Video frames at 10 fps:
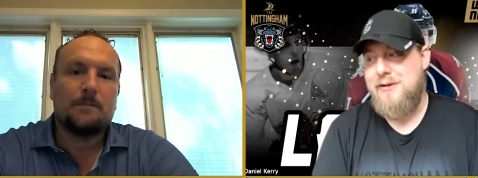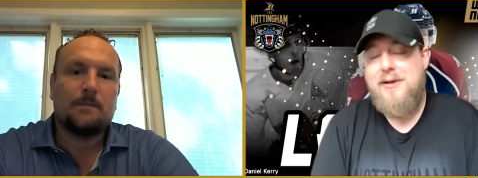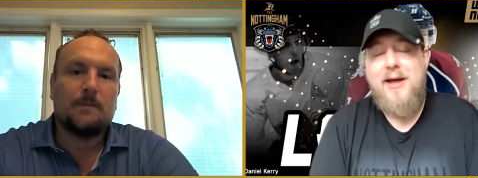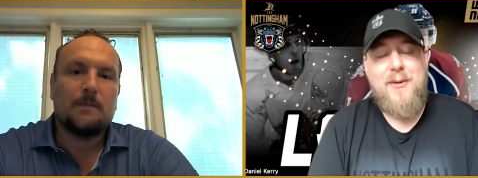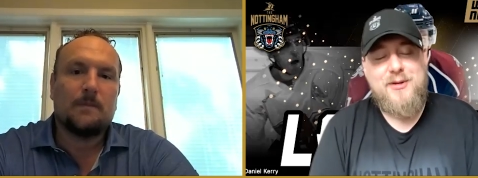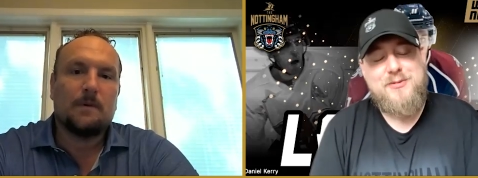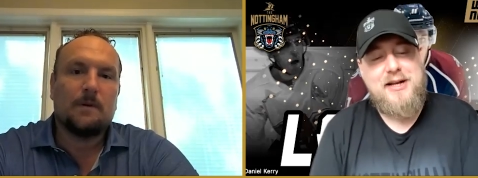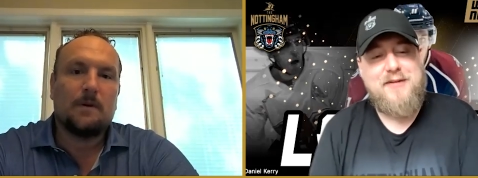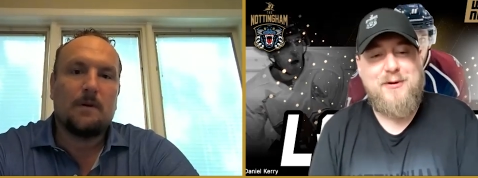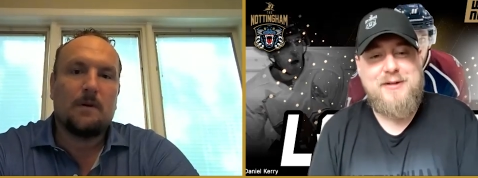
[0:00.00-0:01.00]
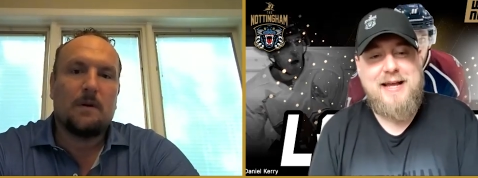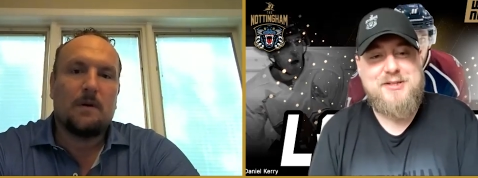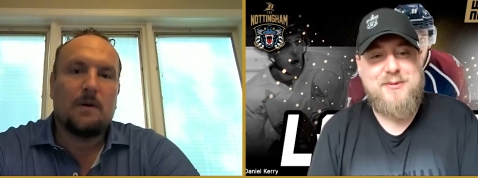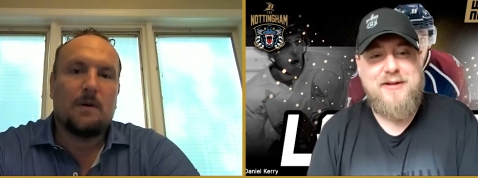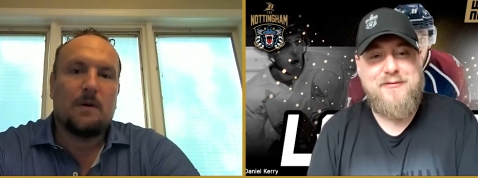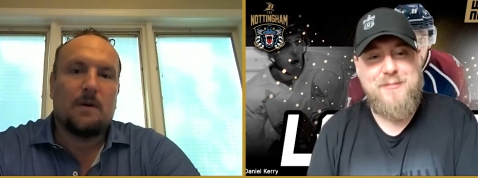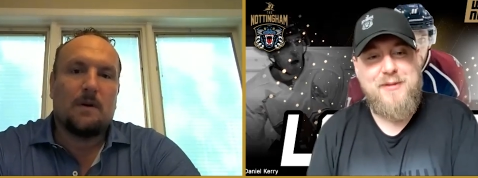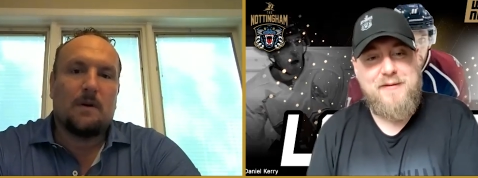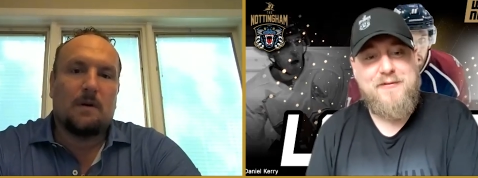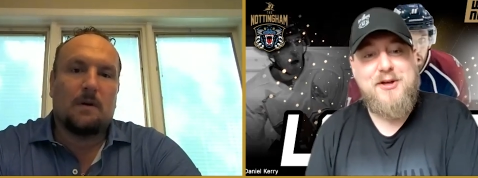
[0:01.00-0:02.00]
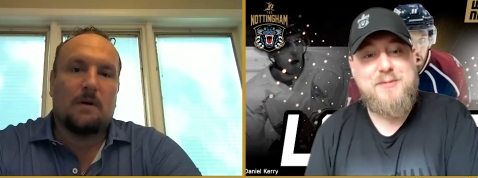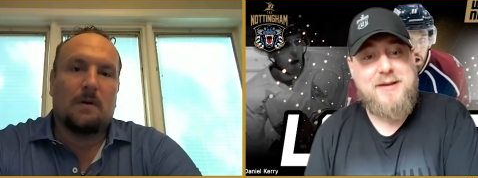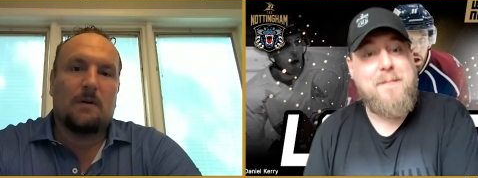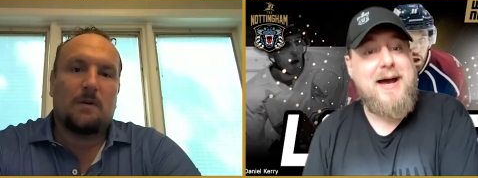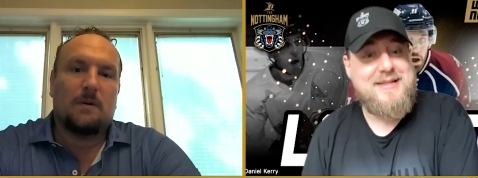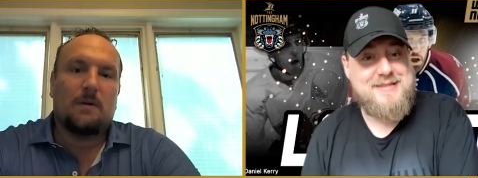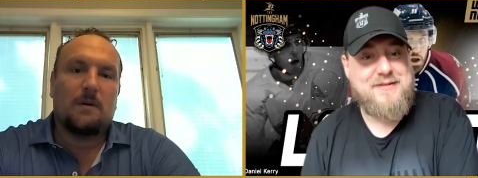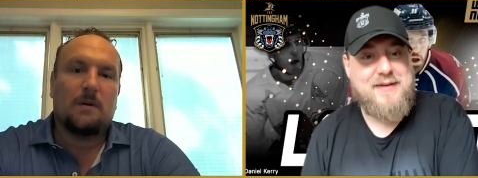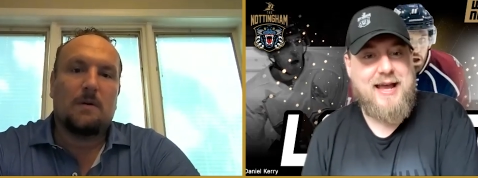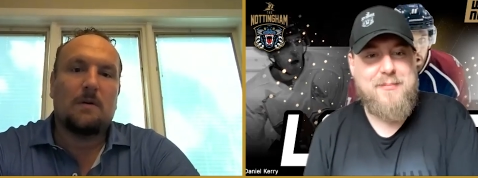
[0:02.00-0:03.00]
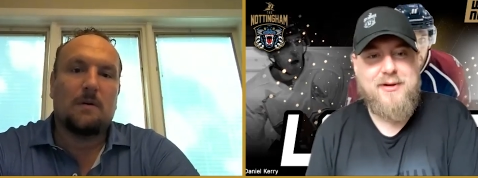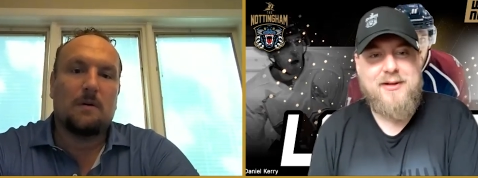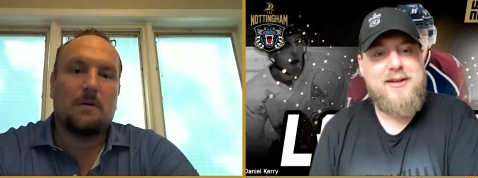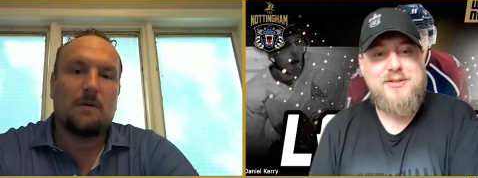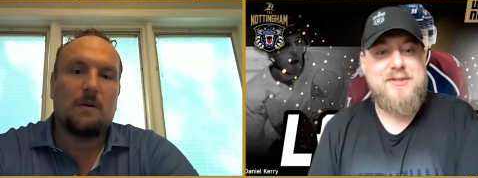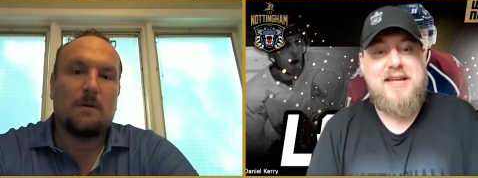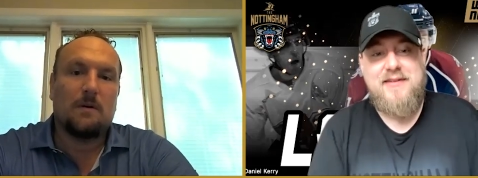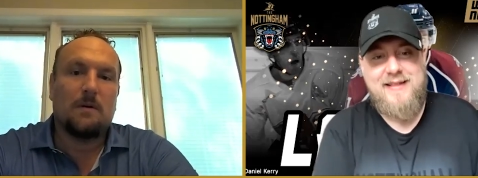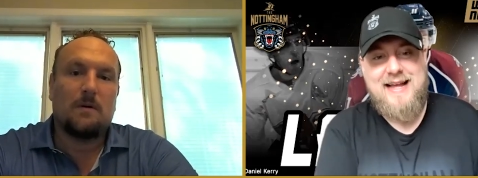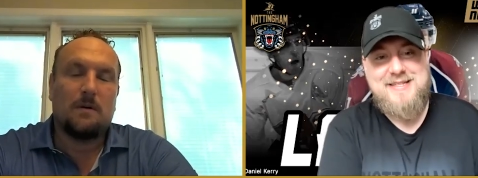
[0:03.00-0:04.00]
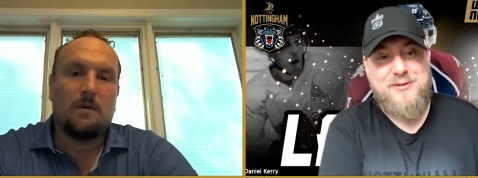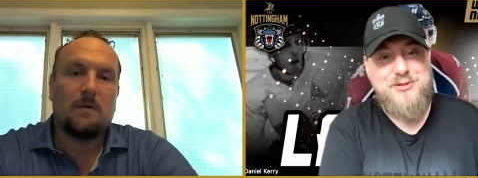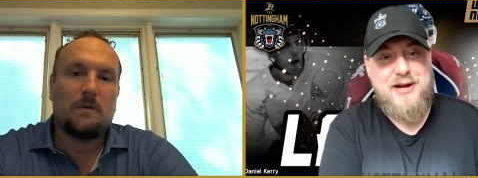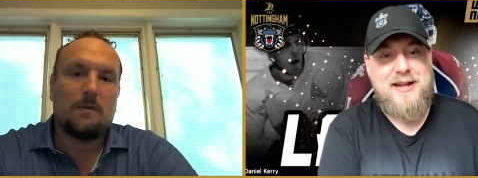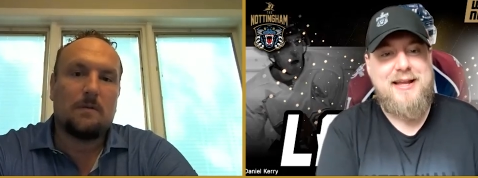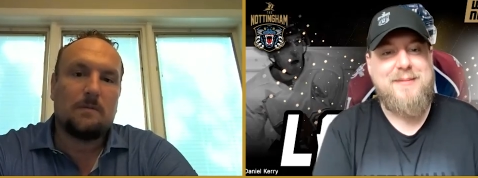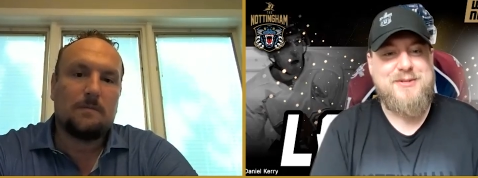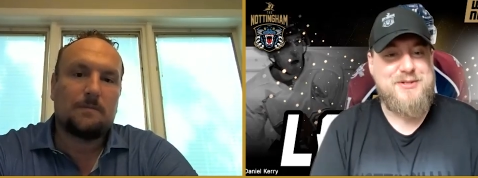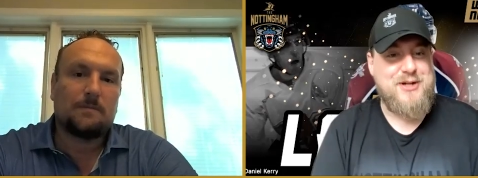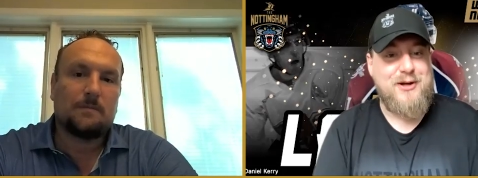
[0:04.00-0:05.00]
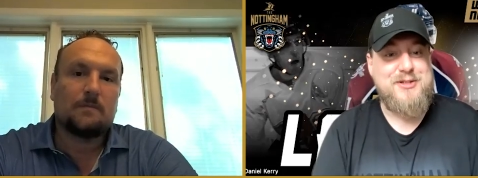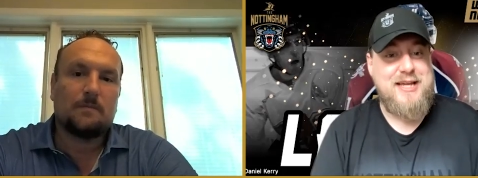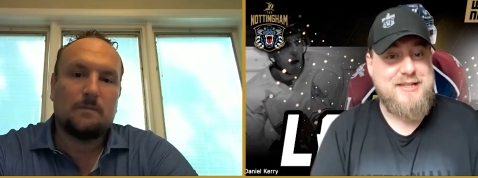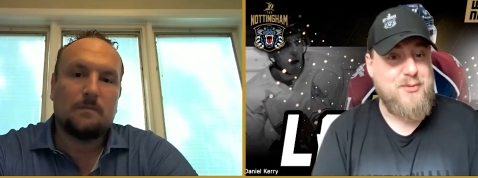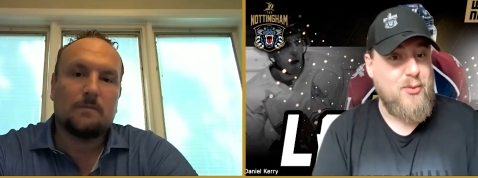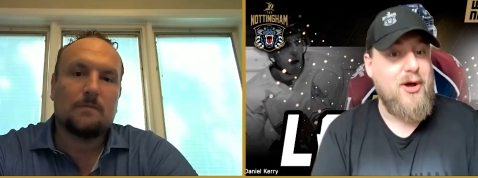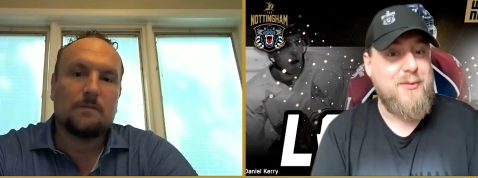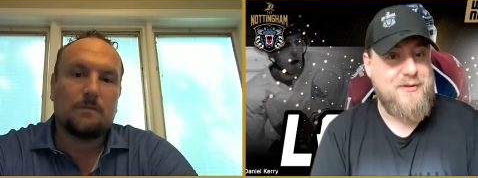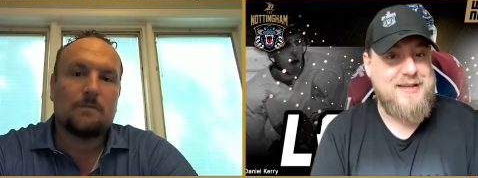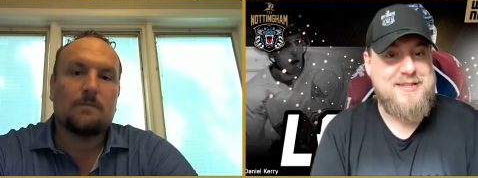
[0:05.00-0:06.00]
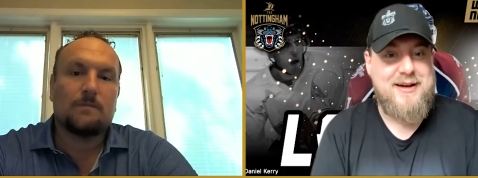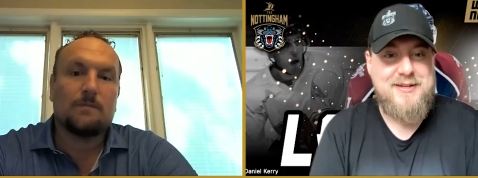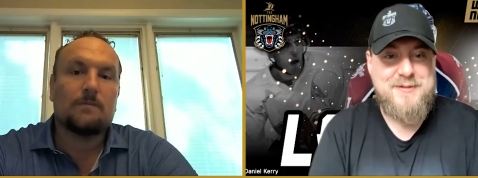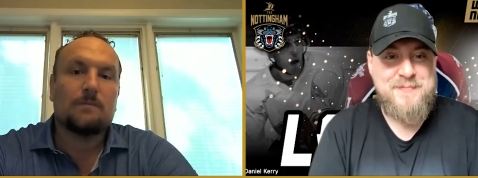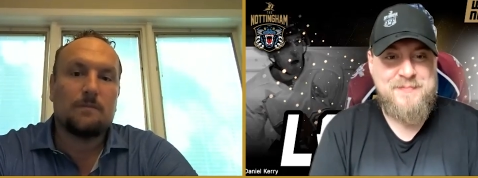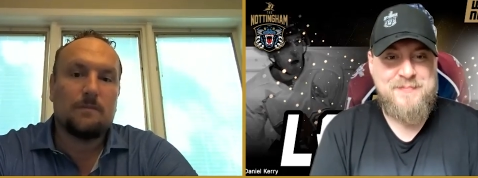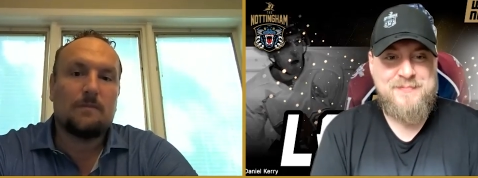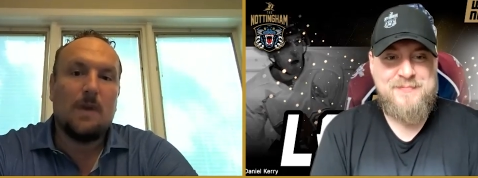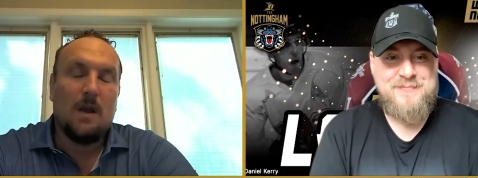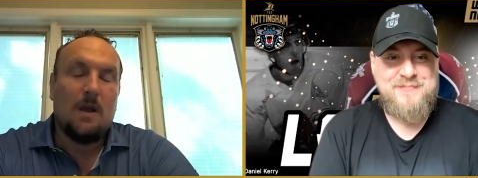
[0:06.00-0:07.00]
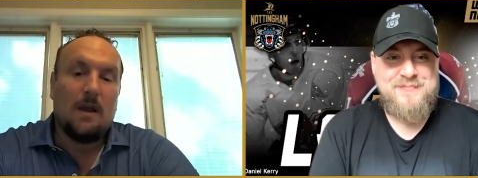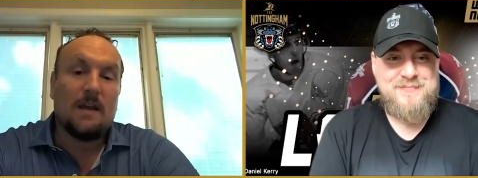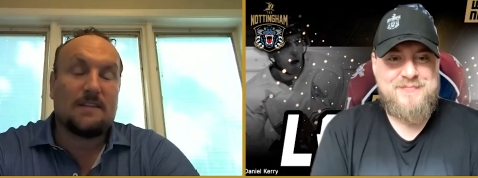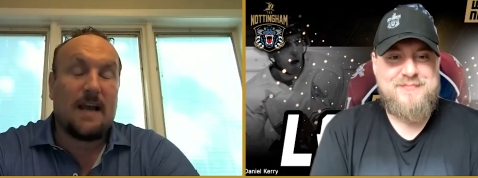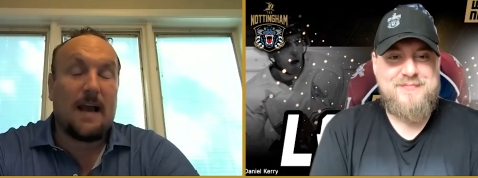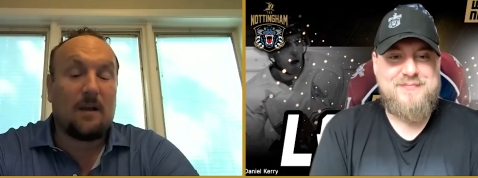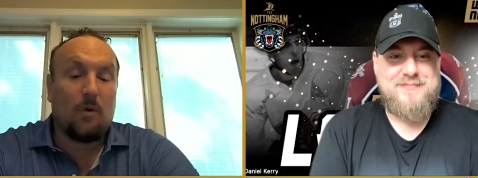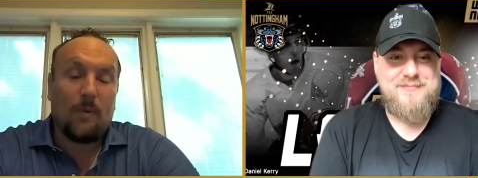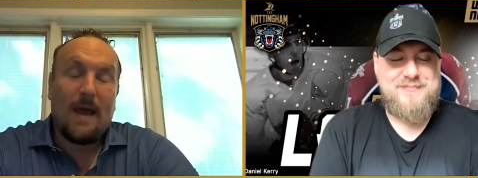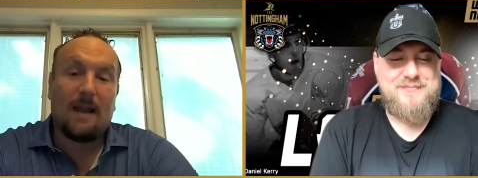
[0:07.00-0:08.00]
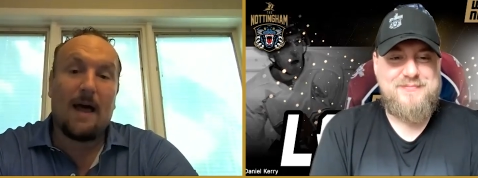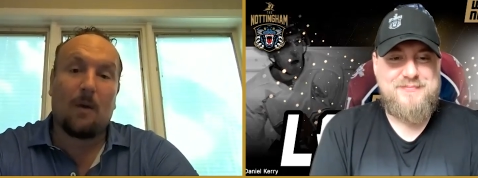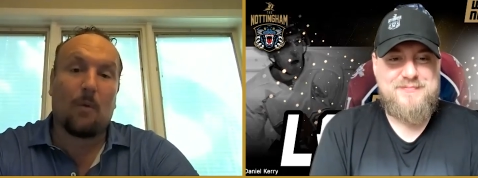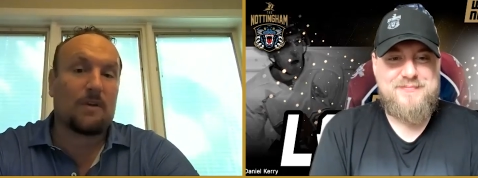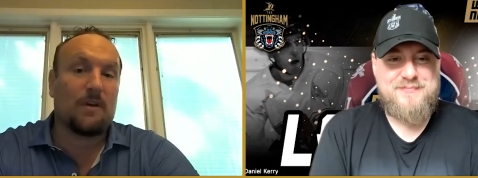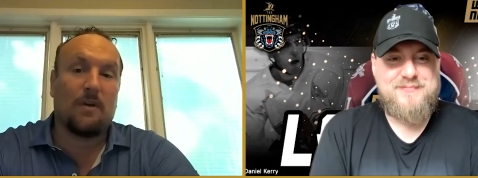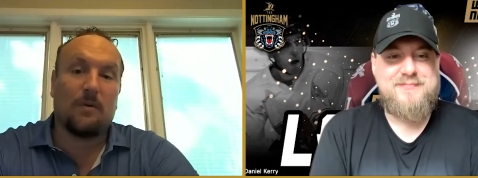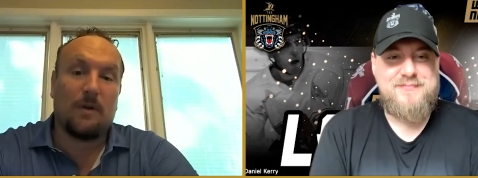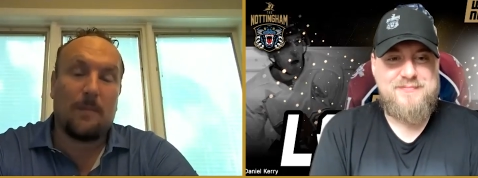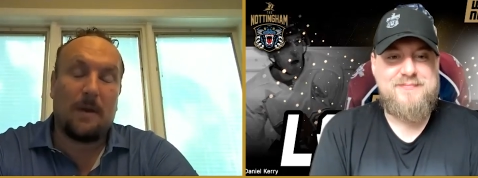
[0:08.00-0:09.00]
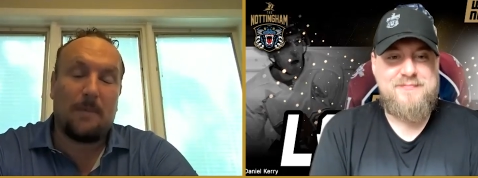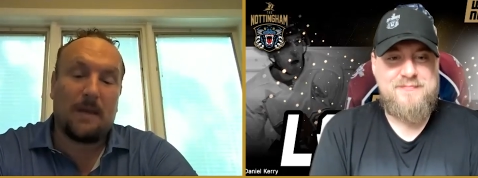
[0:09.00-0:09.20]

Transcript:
Speaker 1: you know, we're 24 days away from the first competitive game, but so it's even less till training camp. So it's not long till you get to work with these guys. Exactly. Well, we
Speaker 2: got a lot of work to do. I mean,